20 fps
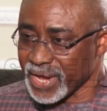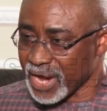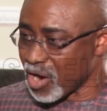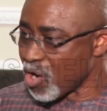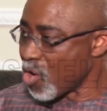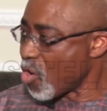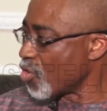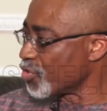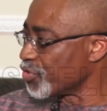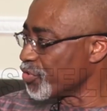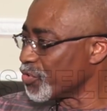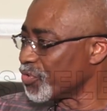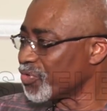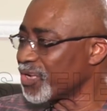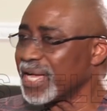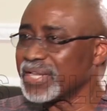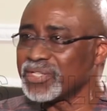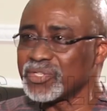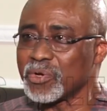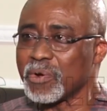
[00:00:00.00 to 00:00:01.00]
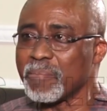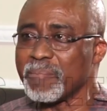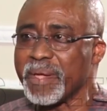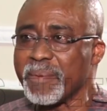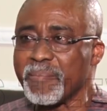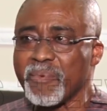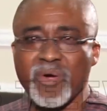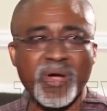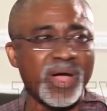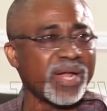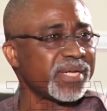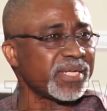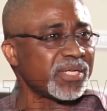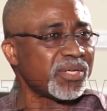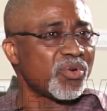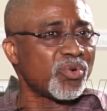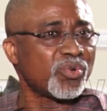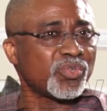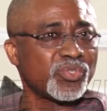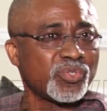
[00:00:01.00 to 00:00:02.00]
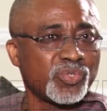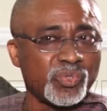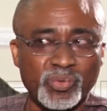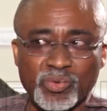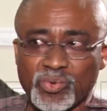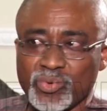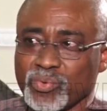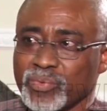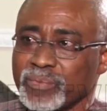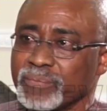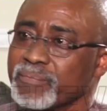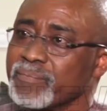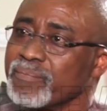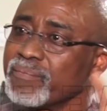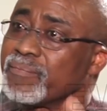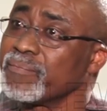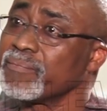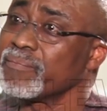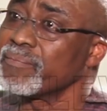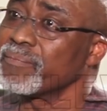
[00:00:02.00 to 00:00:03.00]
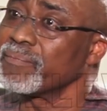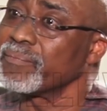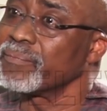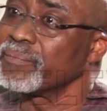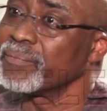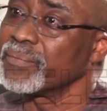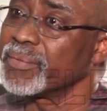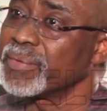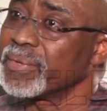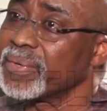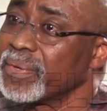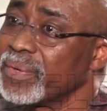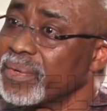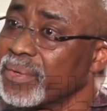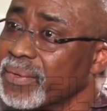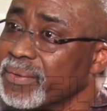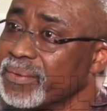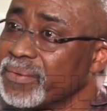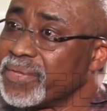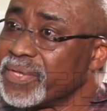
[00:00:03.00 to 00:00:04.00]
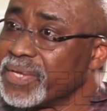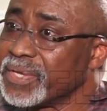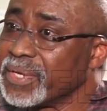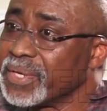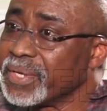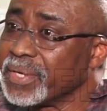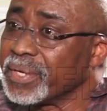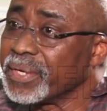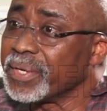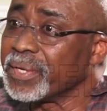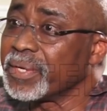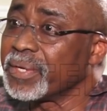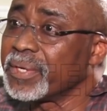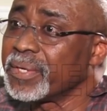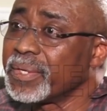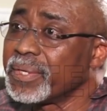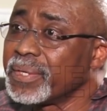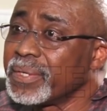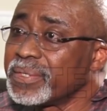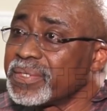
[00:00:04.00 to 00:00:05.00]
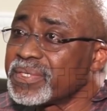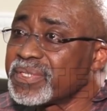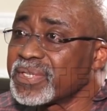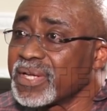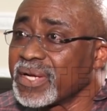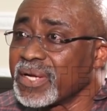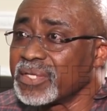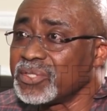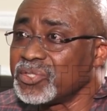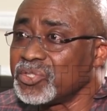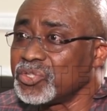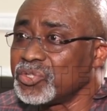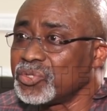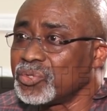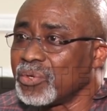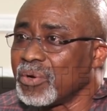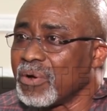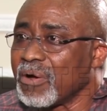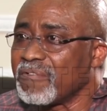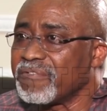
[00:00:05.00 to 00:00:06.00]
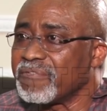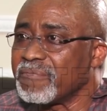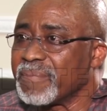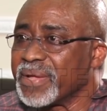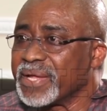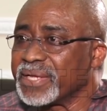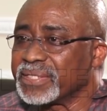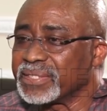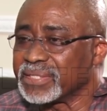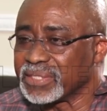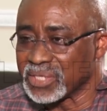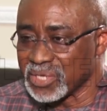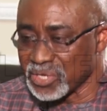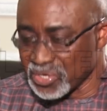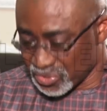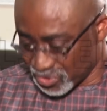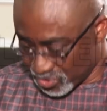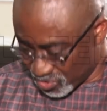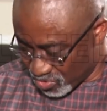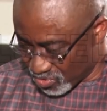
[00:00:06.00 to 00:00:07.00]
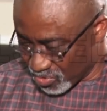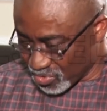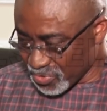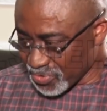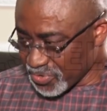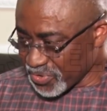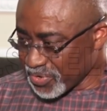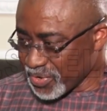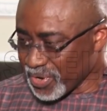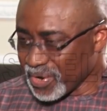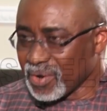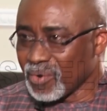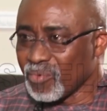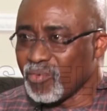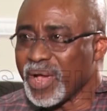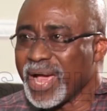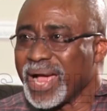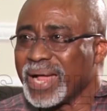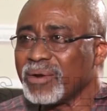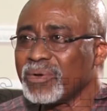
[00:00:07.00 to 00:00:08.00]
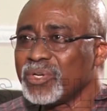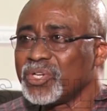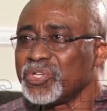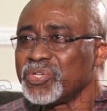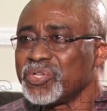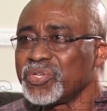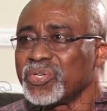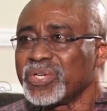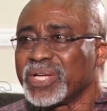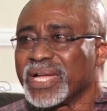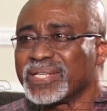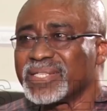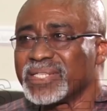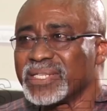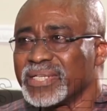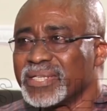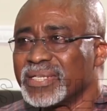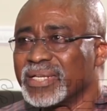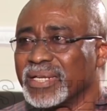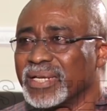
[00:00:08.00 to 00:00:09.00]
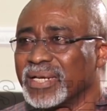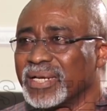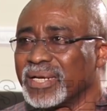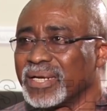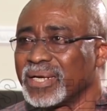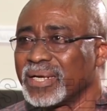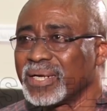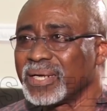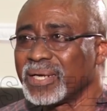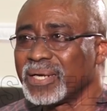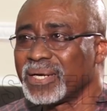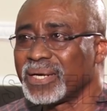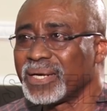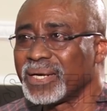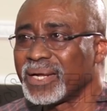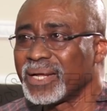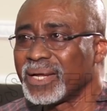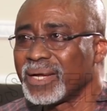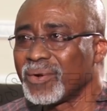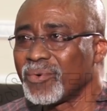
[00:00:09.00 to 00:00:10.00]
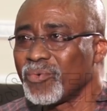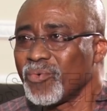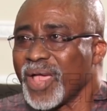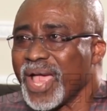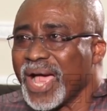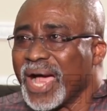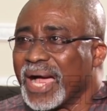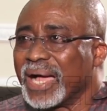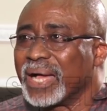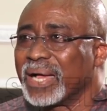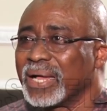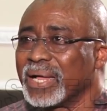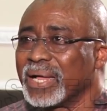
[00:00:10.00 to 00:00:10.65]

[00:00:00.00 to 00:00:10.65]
Or you write your memo and it goes through the secretary to government. So where do you get in? Where?